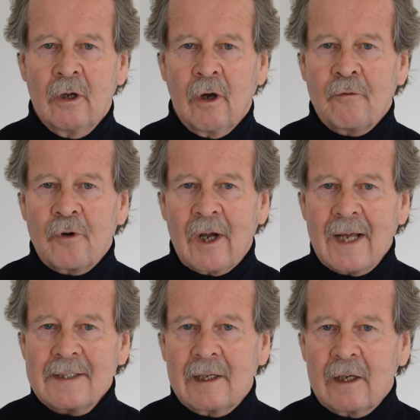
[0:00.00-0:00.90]
of
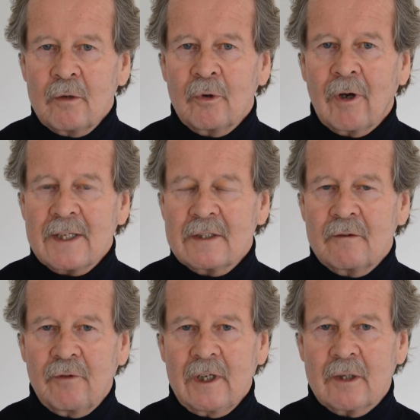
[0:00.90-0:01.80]
classical human rights and
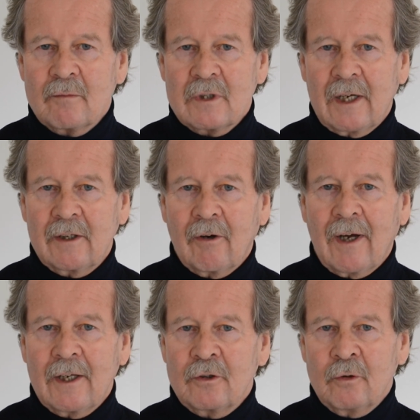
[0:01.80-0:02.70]
freedoms, like the
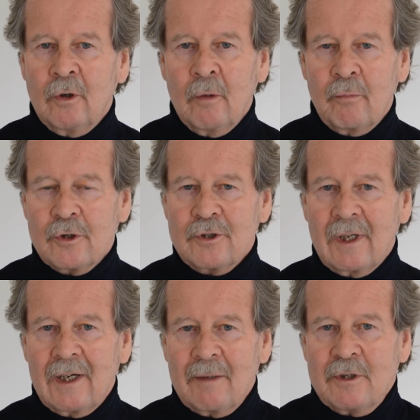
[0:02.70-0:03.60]
right to
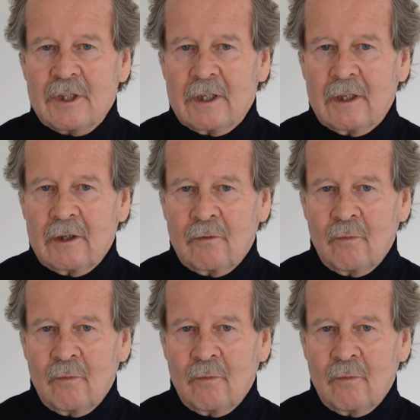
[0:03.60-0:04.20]
personal liberty.